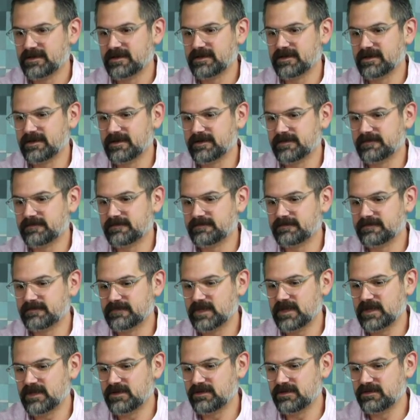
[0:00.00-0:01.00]

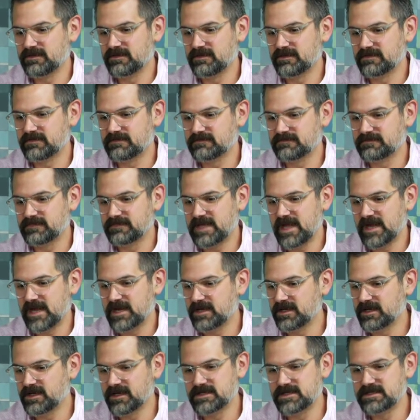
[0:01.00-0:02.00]
and you're
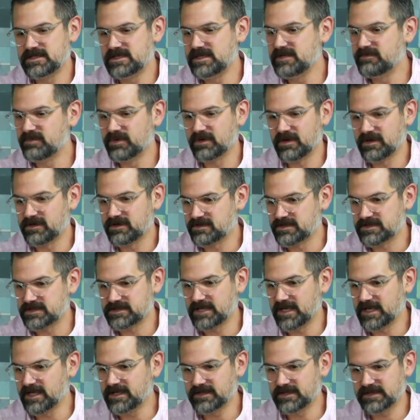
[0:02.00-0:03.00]
gaining a deeper
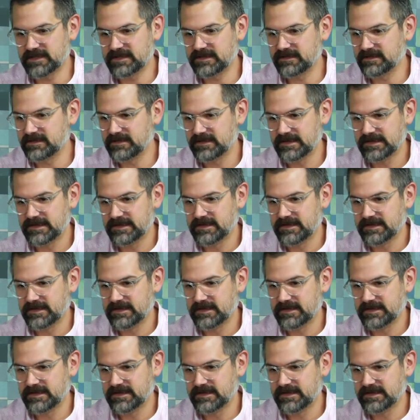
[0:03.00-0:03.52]
understanding,